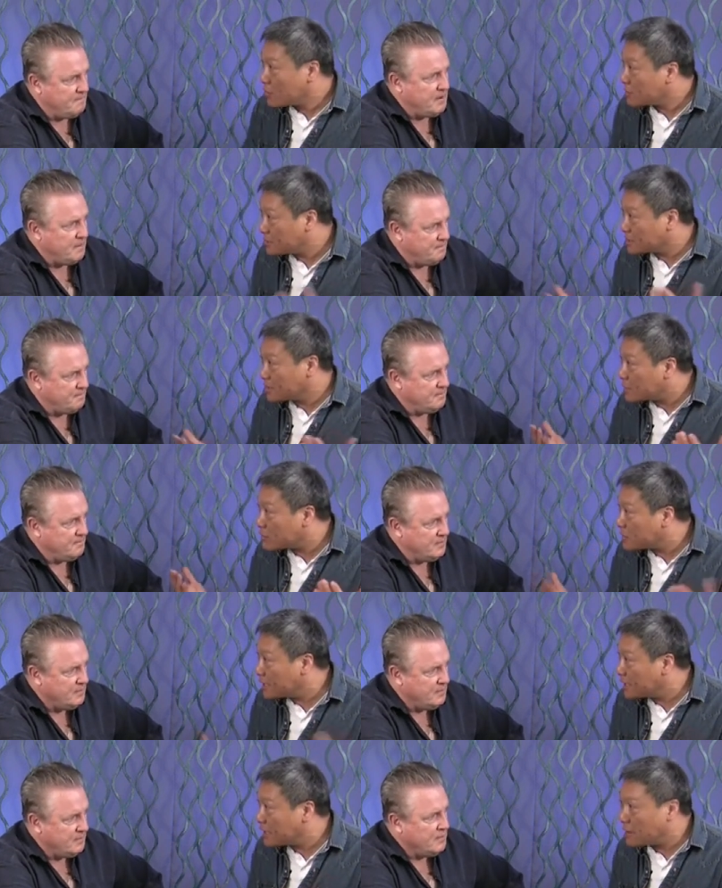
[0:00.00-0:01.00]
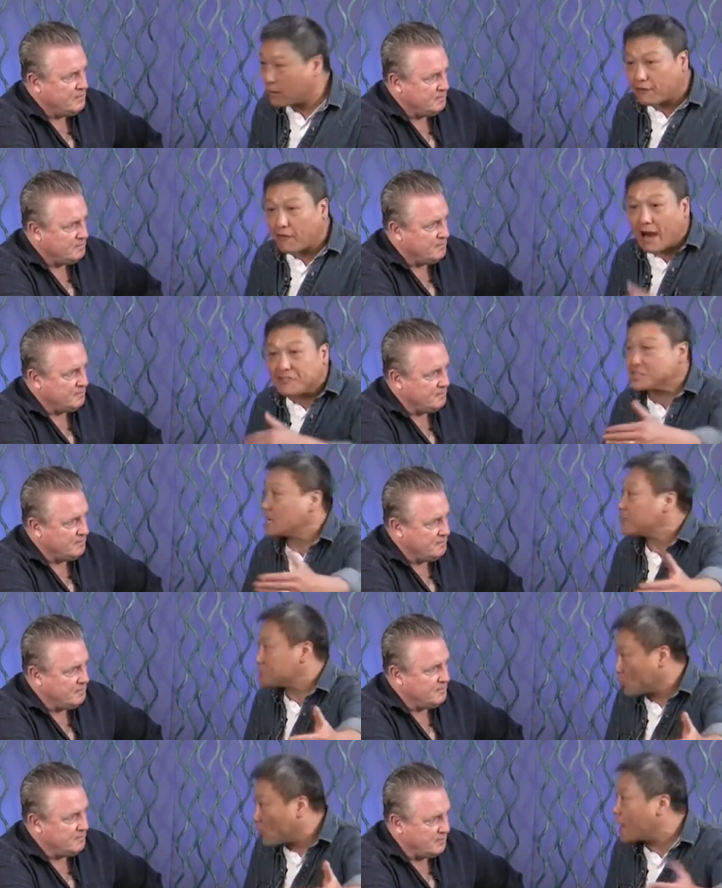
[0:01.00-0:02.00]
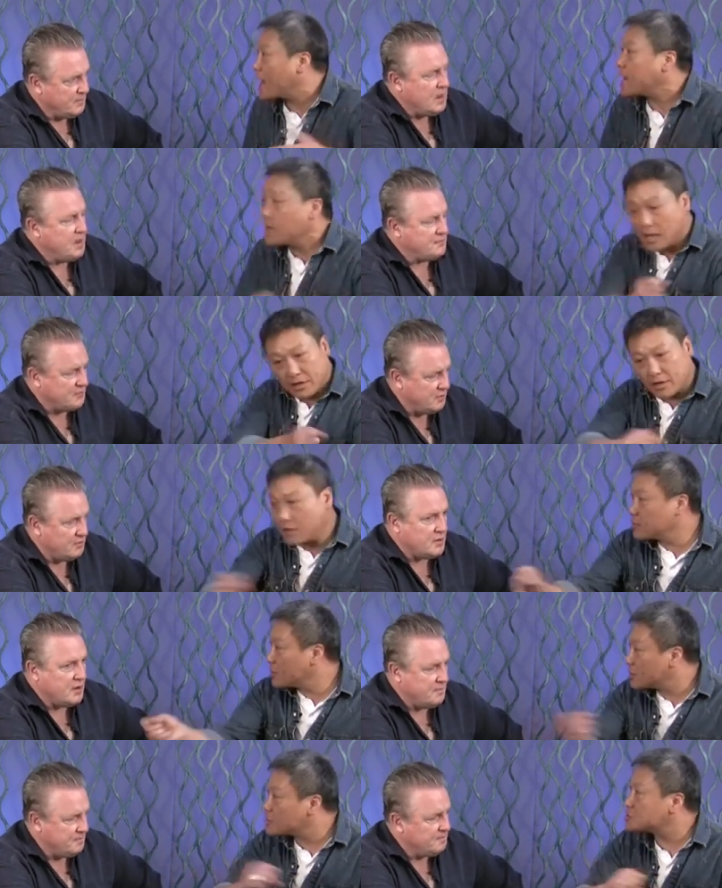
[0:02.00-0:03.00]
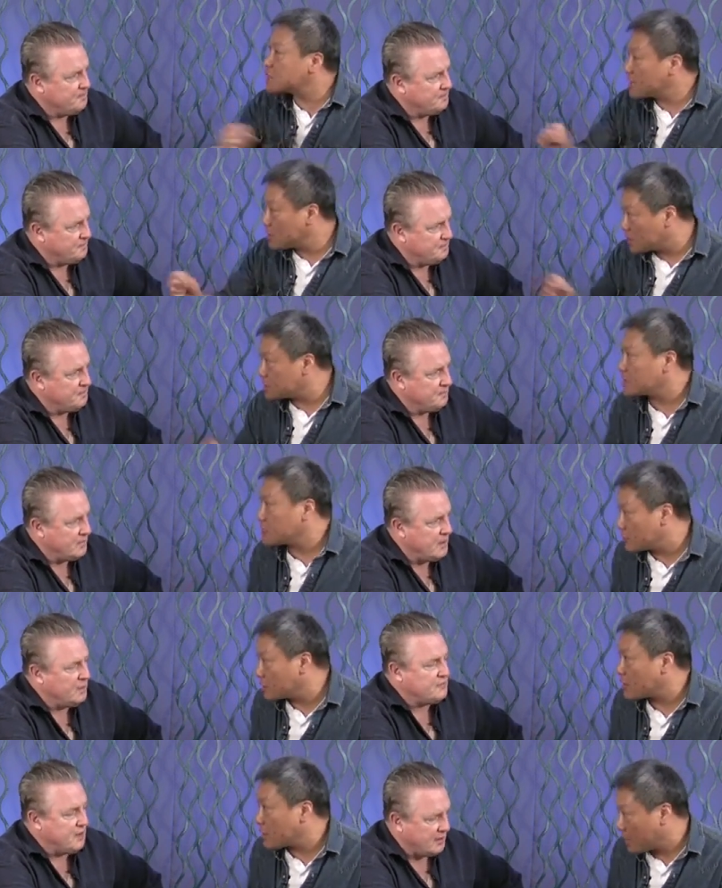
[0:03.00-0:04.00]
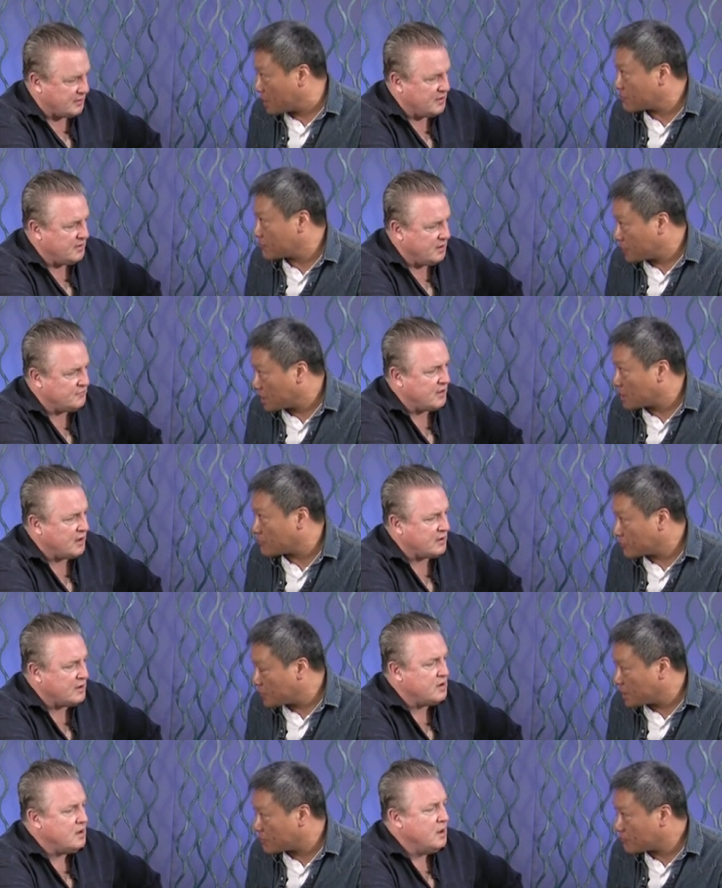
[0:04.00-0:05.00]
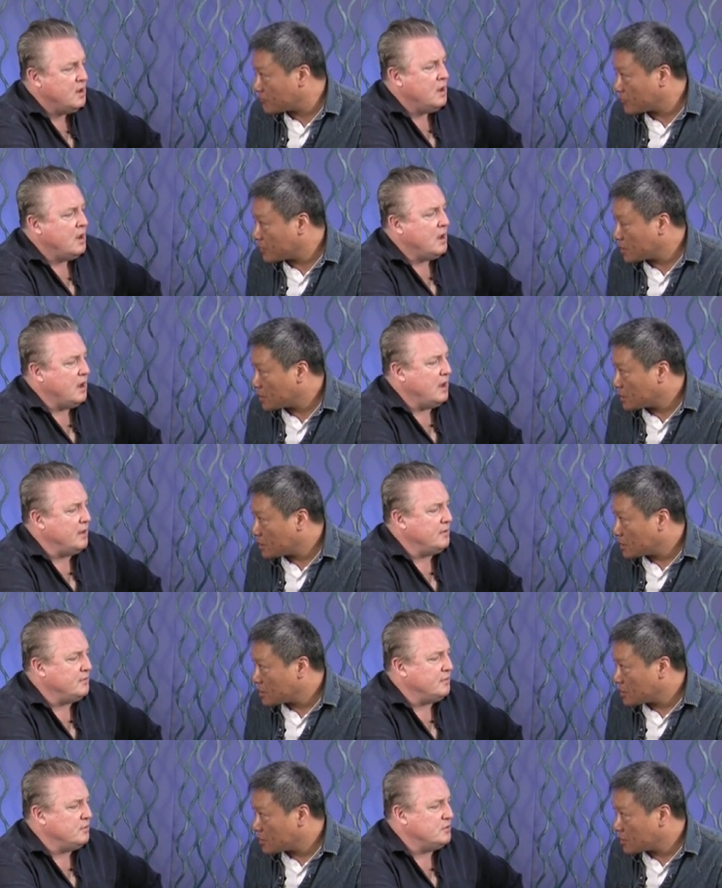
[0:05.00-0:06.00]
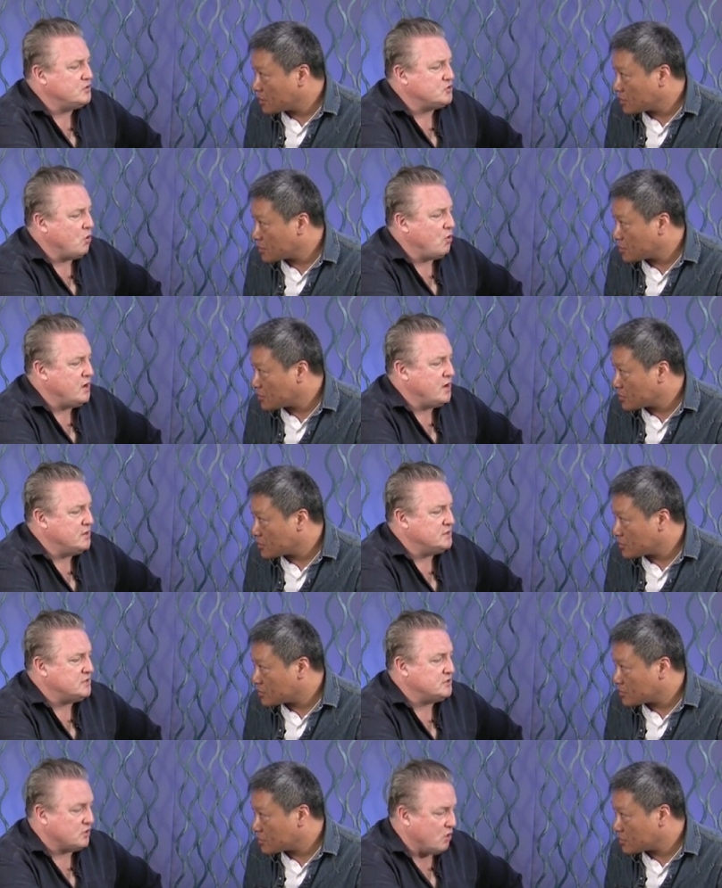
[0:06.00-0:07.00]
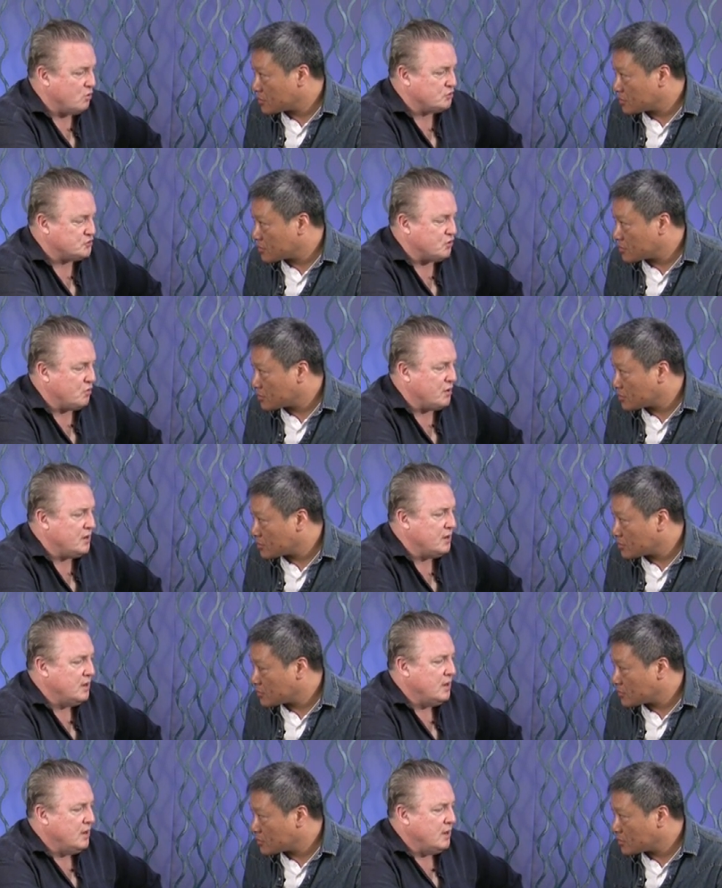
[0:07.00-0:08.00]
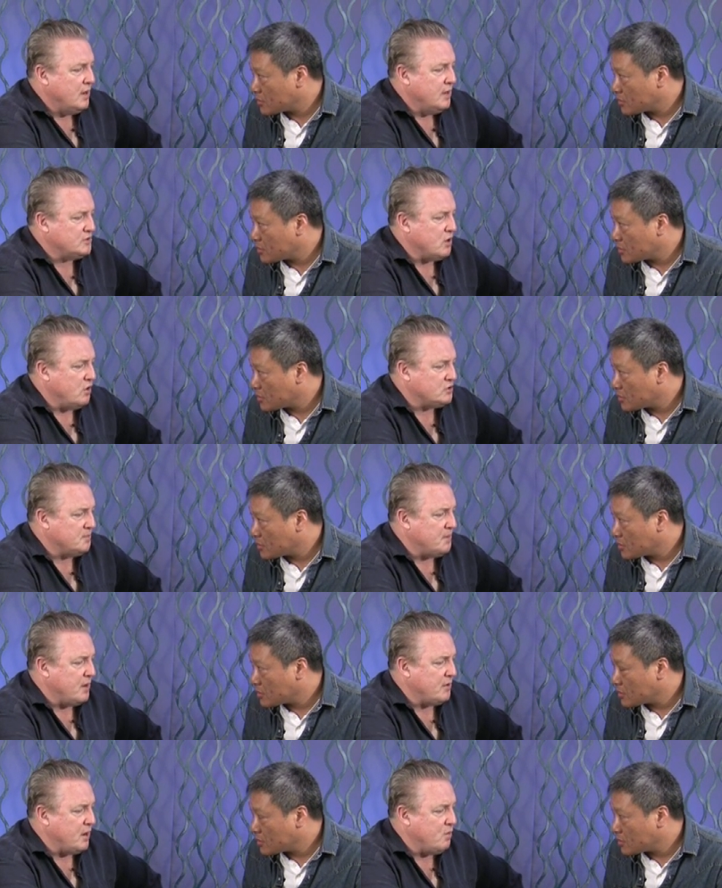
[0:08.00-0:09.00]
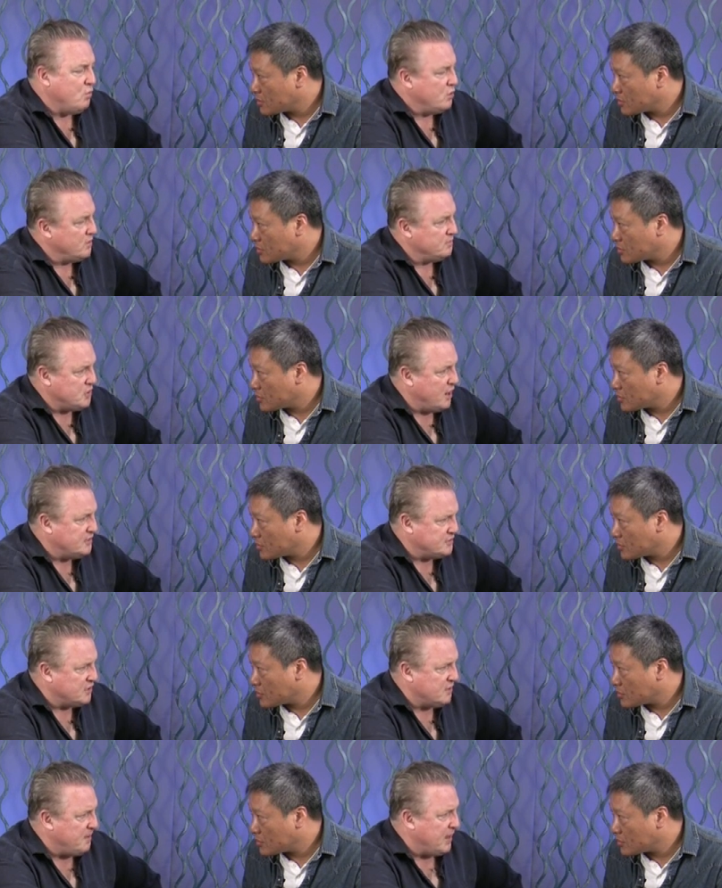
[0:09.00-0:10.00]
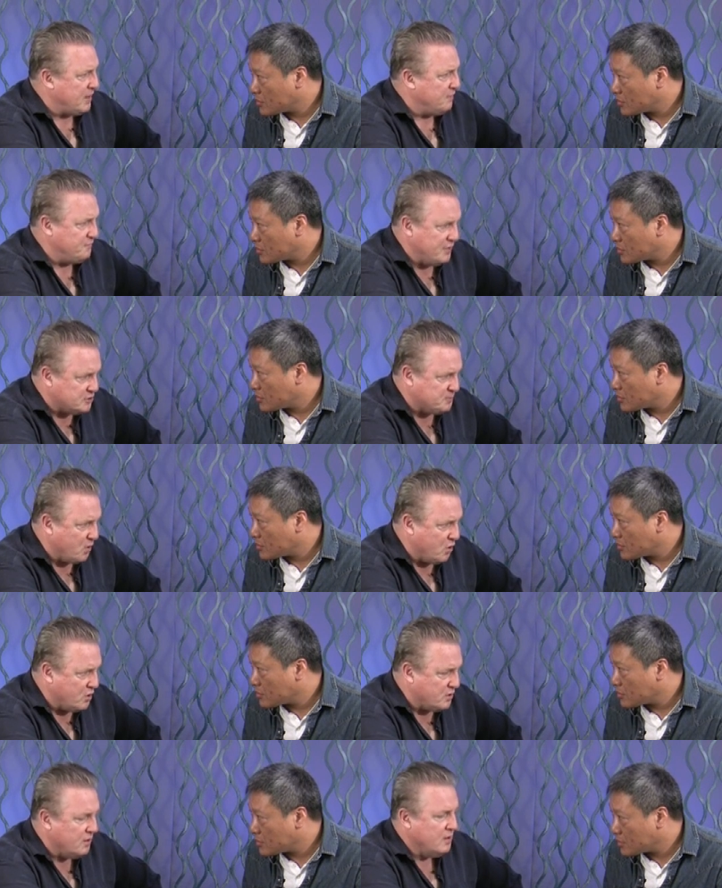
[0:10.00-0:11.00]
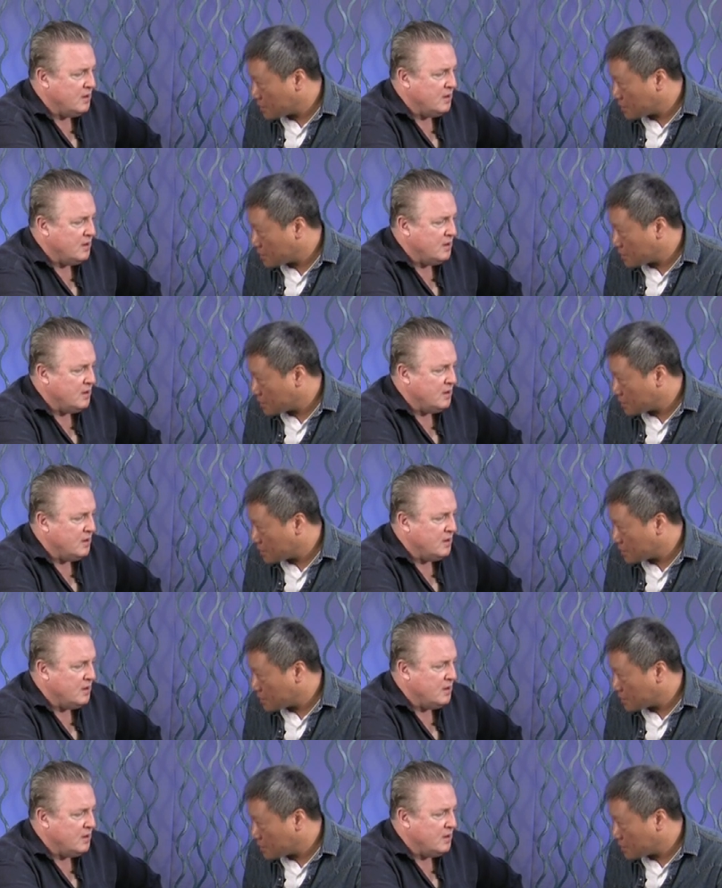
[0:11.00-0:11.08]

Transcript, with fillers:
Speaker 1: yeah. literally uh, five steps away. Absolutely. They're, they're, signed on to the Union exactly, Army. Exactly, exactly. Yeah.
Speaker 2: And the story is, it's a ghost story. It talks about how one of them dies at the Battle of Vicksburg,